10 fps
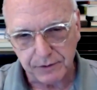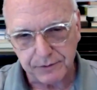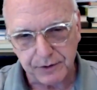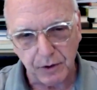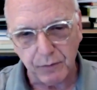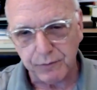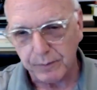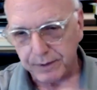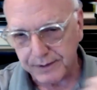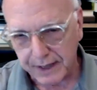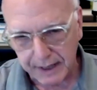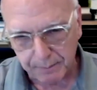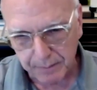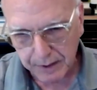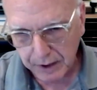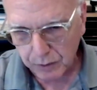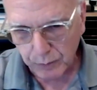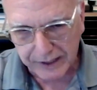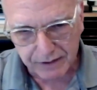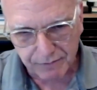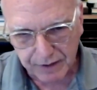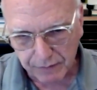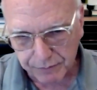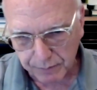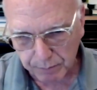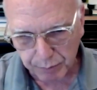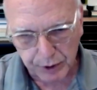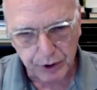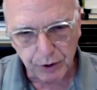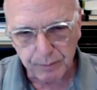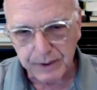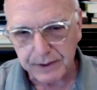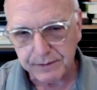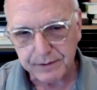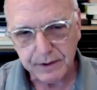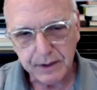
So from the time we get involved from procurement,